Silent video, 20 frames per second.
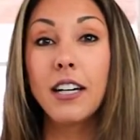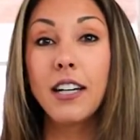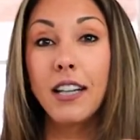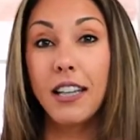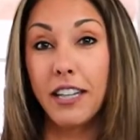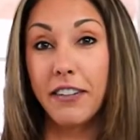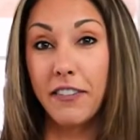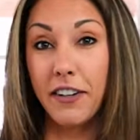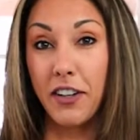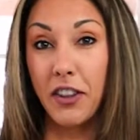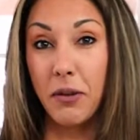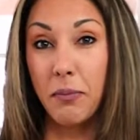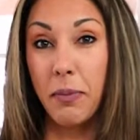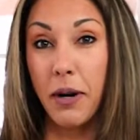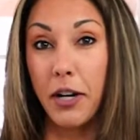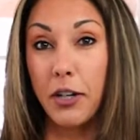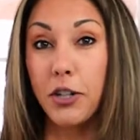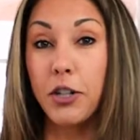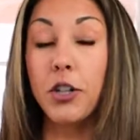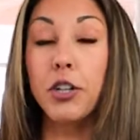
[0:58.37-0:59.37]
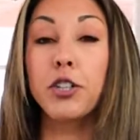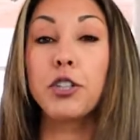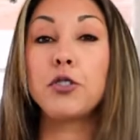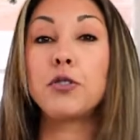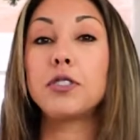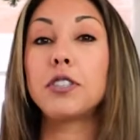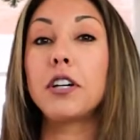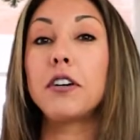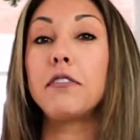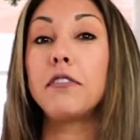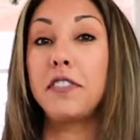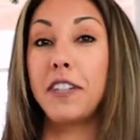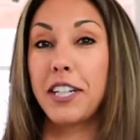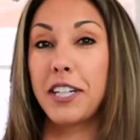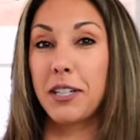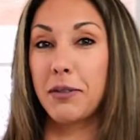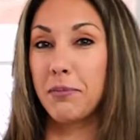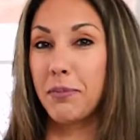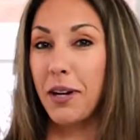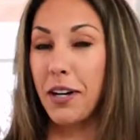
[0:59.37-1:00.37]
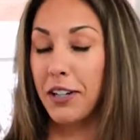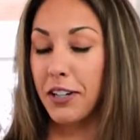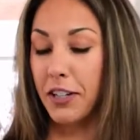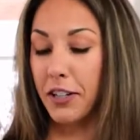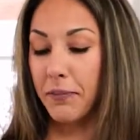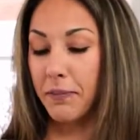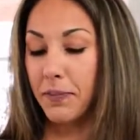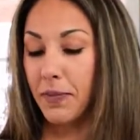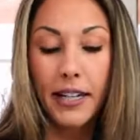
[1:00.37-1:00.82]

leave out the butter or use a vegan butter.